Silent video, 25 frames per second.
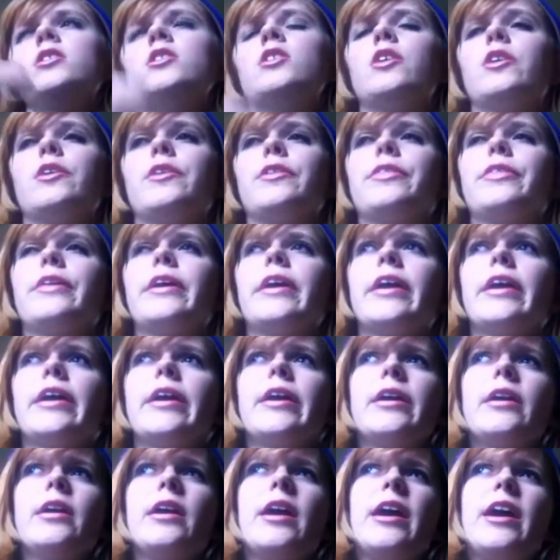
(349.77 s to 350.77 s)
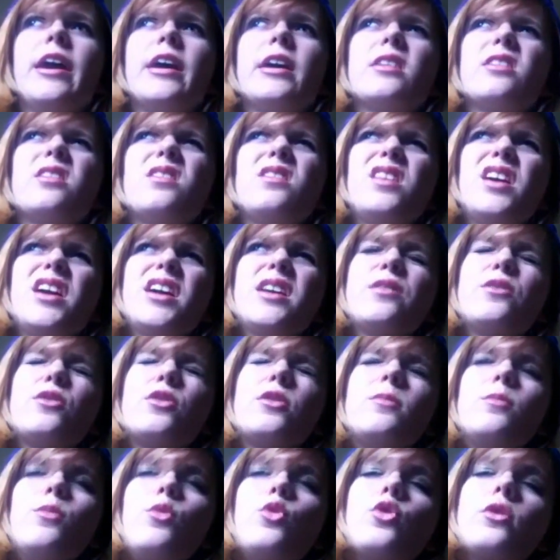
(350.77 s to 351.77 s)
they act like
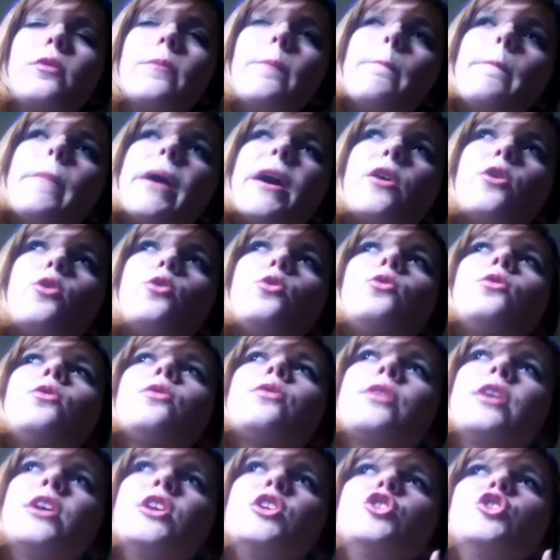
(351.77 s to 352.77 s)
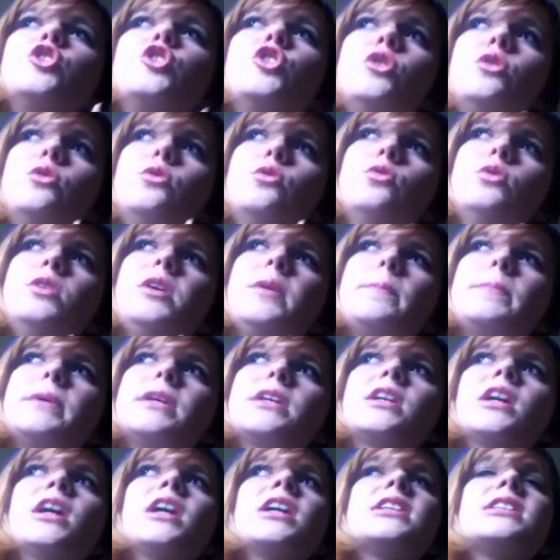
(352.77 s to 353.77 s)
they're more metal than you
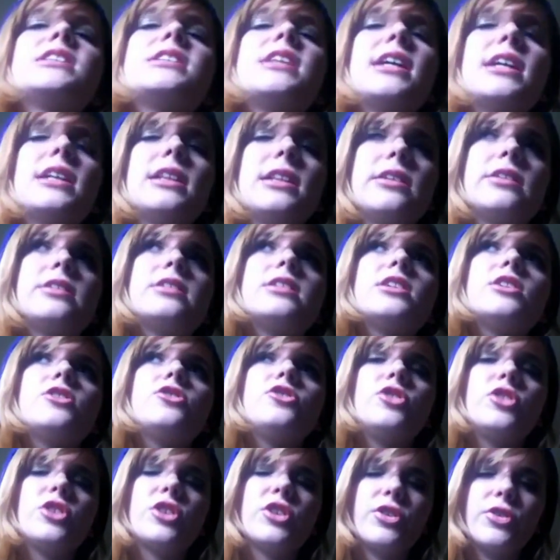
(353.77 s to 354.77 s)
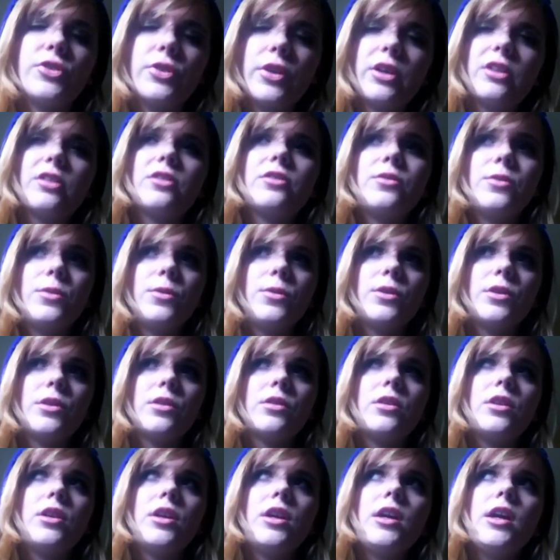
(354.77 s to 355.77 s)
because they listen to crunkcore.
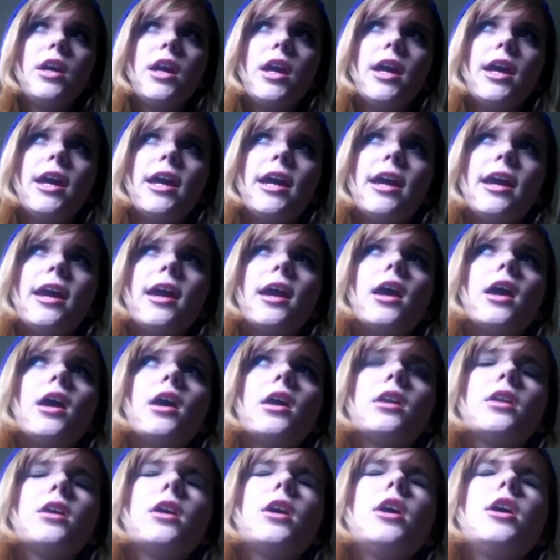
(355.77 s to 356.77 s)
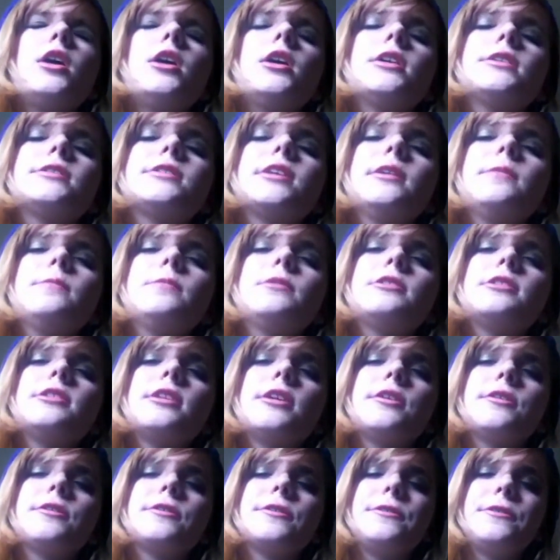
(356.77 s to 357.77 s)
And some
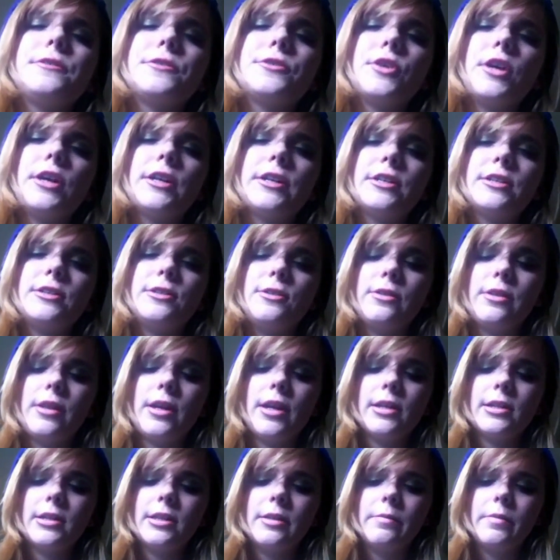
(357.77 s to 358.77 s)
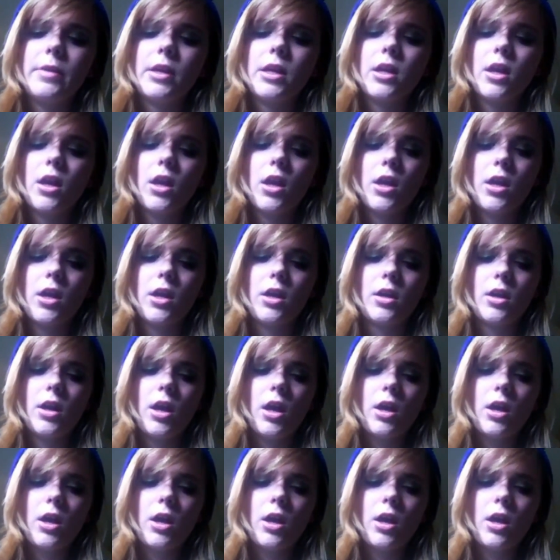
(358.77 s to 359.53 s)
same girl tried to do that to me, and I